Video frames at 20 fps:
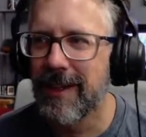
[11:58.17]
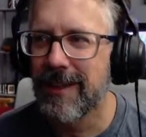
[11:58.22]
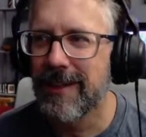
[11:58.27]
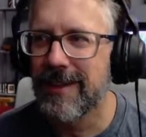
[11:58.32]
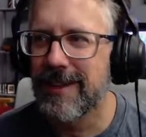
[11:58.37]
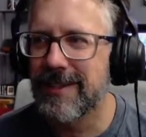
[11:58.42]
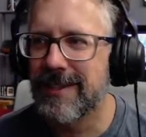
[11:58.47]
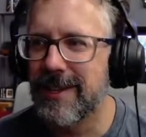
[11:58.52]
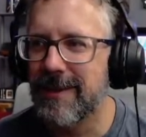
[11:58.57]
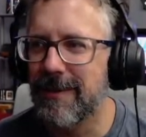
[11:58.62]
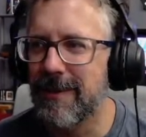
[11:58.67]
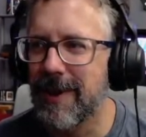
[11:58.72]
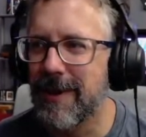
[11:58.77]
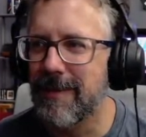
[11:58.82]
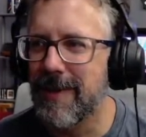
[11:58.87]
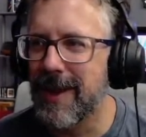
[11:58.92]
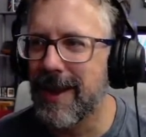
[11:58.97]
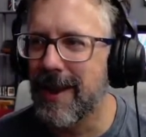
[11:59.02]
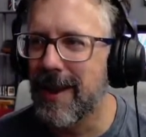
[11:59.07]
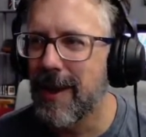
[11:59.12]
You see what I
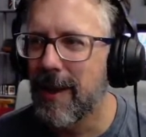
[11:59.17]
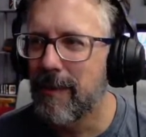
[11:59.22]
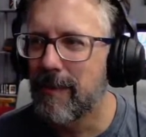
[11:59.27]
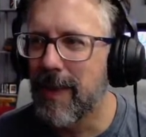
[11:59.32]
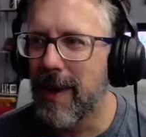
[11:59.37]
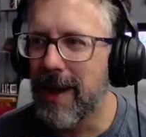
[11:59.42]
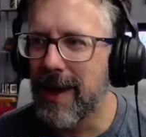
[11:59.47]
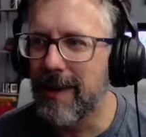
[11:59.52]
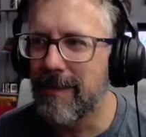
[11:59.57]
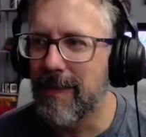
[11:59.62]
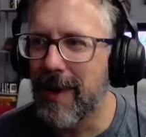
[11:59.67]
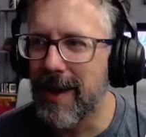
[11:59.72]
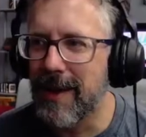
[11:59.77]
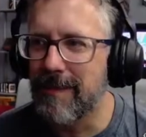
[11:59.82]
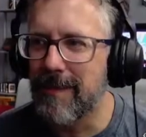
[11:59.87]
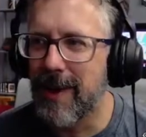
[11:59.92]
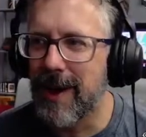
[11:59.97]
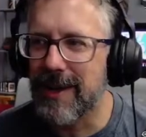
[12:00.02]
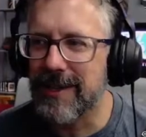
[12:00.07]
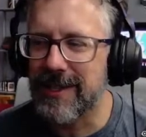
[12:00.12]
mean? My
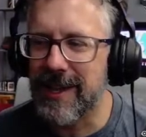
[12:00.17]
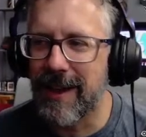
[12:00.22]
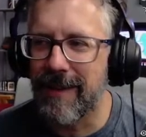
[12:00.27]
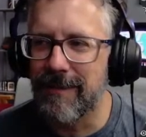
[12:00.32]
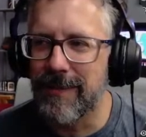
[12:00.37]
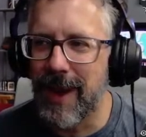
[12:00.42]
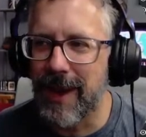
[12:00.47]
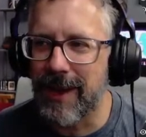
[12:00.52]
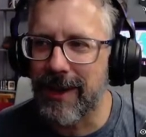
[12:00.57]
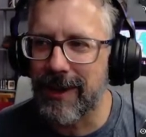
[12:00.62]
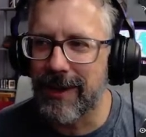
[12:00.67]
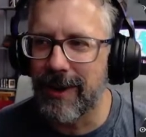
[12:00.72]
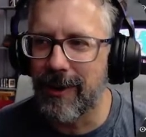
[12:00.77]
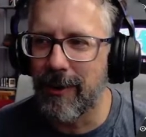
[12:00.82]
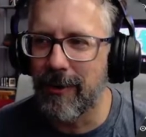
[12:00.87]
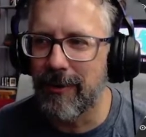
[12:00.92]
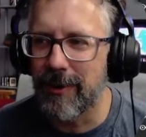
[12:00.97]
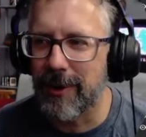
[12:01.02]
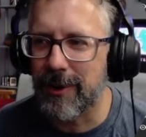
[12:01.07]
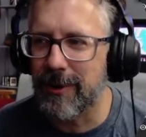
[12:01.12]
moss, I'm not going to
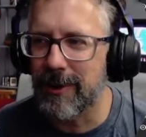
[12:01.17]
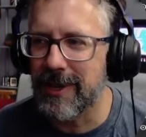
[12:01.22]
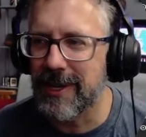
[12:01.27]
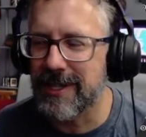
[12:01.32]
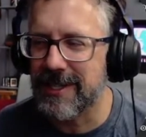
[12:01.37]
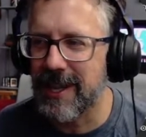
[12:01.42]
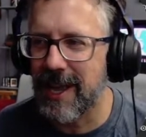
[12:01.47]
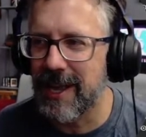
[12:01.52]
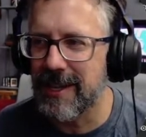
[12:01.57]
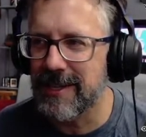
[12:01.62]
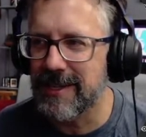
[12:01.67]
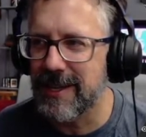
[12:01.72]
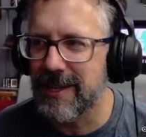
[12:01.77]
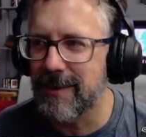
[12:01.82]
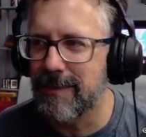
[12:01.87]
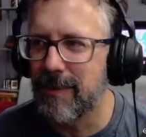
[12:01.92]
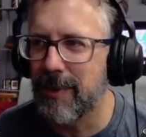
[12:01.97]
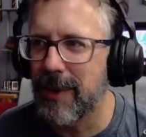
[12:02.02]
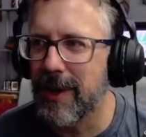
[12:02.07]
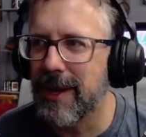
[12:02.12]
over criticize it,
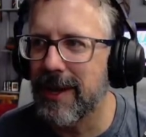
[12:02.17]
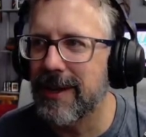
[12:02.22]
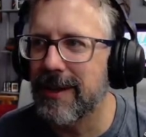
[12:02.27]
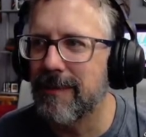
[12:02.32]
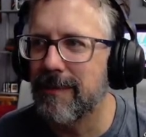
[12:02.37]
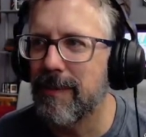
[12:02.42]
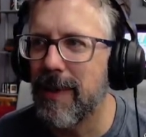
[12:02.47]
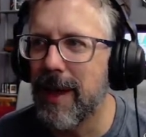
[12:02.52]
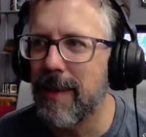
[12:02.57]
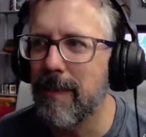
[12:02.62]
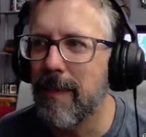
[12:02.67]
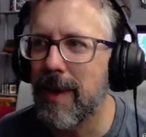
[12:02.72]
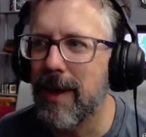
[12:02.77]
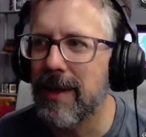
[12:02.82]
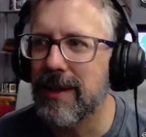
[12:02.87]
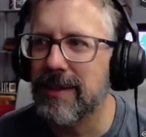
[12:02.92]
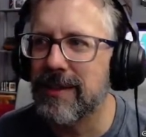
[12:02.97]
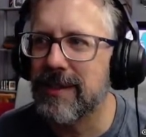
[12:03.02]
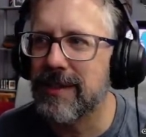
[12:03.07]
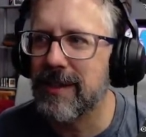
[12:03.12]
but my
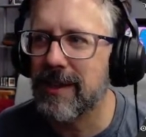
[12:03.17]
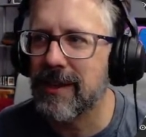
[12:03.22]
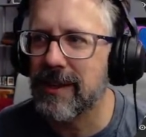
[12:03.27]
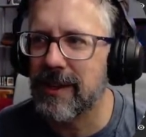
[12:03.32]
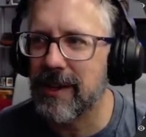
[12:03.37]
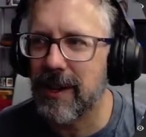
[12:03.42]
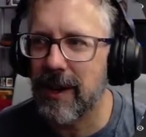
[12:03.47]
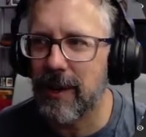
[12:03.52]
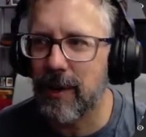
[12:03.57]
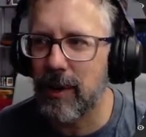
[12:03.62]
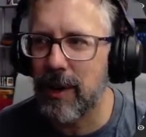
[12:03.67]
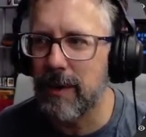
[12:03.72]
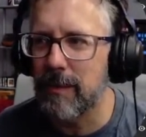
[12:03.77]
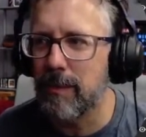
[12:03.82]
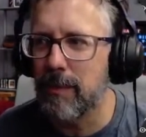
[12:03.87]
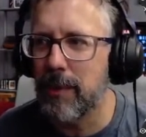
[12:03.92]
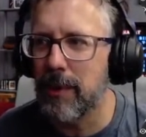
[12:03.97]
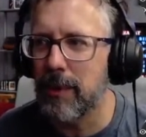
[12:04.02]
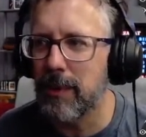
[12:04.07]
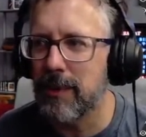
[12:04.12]
moss looks like a green
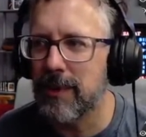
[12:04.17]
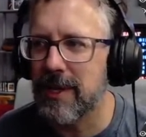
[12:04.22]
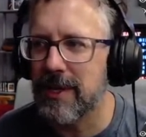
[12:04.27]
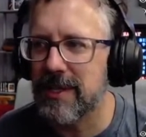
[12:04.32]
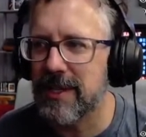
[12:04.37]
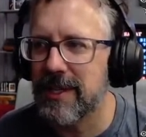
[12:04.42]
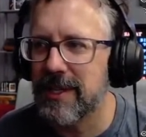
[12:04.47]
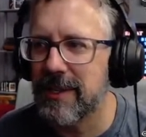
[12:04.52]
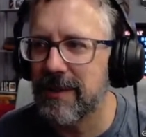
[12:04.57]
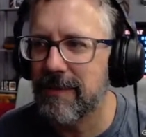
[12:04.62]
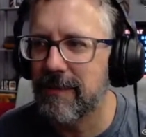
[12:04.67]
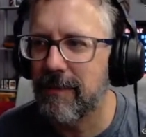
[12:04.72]
poo, doesn't it?